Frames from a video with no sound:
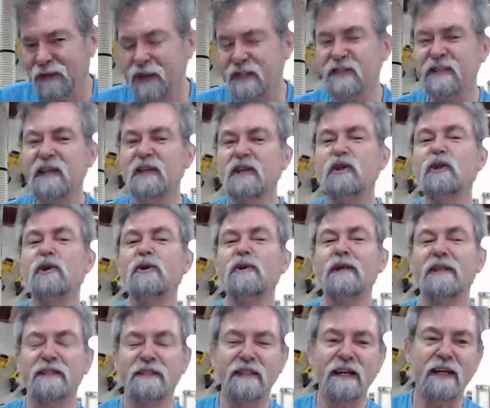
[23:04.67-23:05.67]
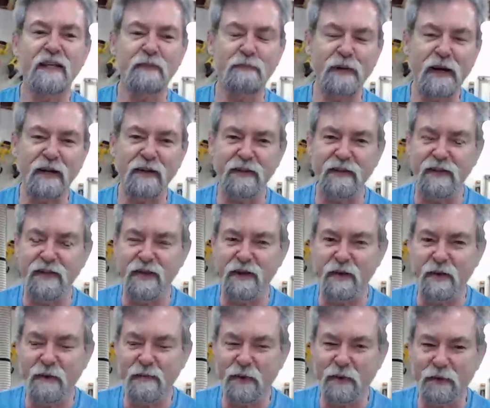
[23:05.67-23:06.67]
Let's say tuning. Sounds better than
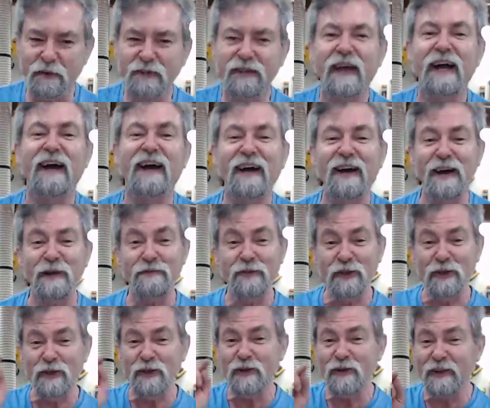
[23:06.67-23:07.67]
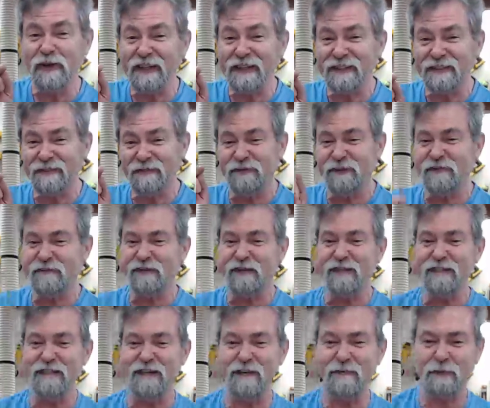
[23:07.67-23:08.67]
Jerry built. I'm tuning it to fit
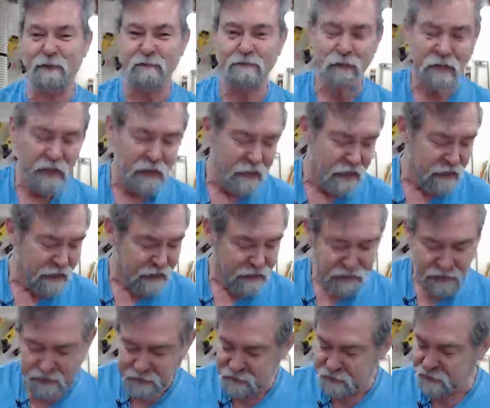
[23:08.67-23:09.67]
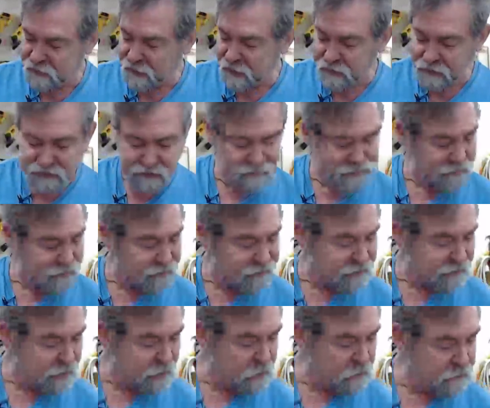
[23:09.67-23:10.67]
my table. So
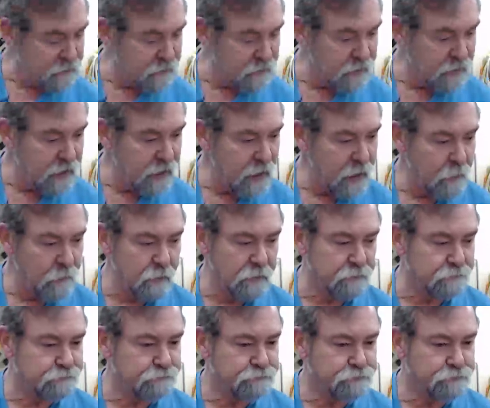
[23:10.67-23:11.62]
that's how it's going to happen.